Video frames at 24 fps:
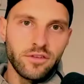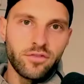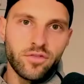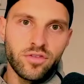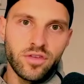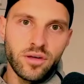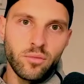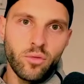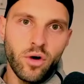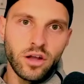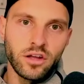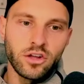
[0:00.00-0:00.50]
if
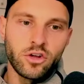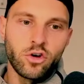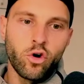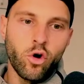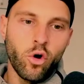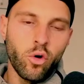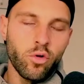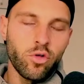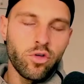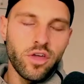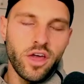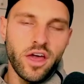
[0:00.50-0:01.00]
someone
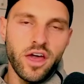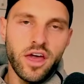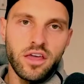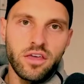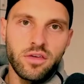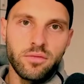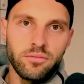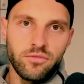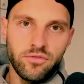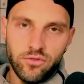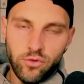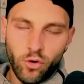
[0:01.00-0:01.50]
calls
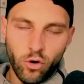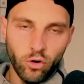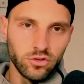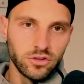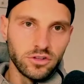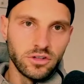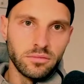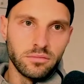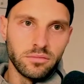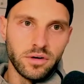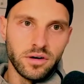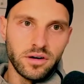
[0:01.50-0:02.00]
a
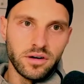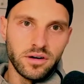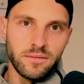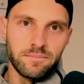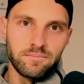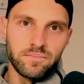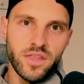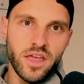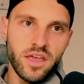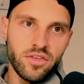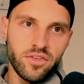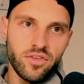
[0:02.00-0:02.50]
phone number
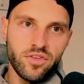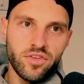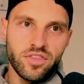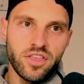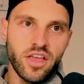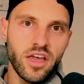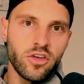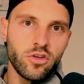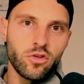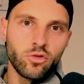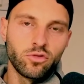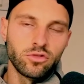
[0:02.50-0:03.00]
and
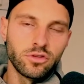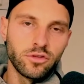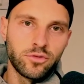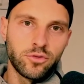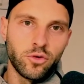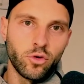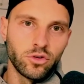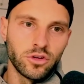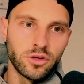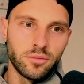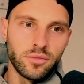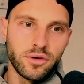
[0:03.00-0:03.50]
stays on the
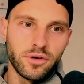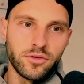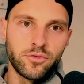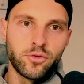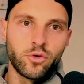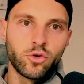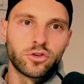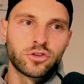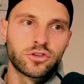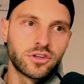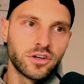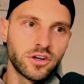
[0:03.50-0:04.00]
phone number
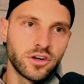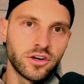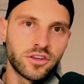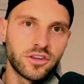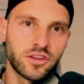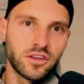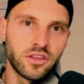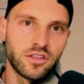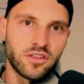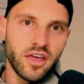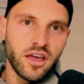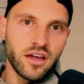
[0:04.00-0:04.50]
for
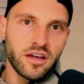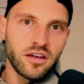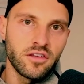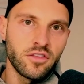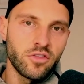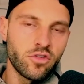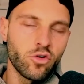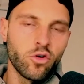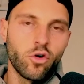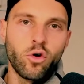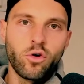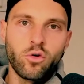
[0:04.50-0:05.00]
30
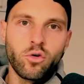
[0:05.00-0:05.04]
seconds